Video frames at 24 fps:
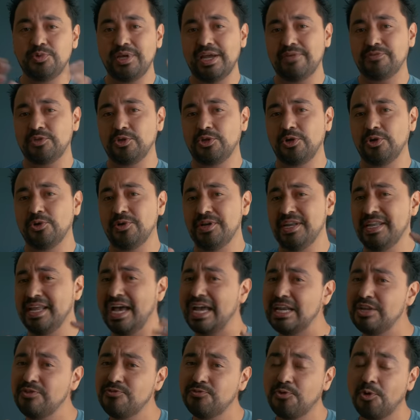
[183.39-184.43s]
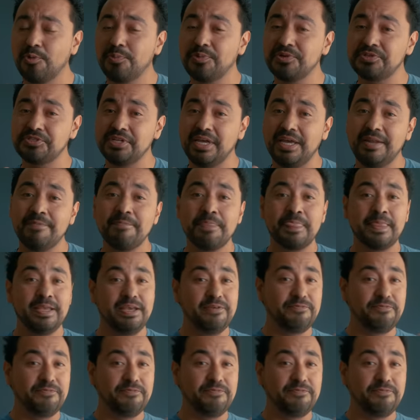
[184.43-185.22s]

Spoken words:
we have to go to 94%.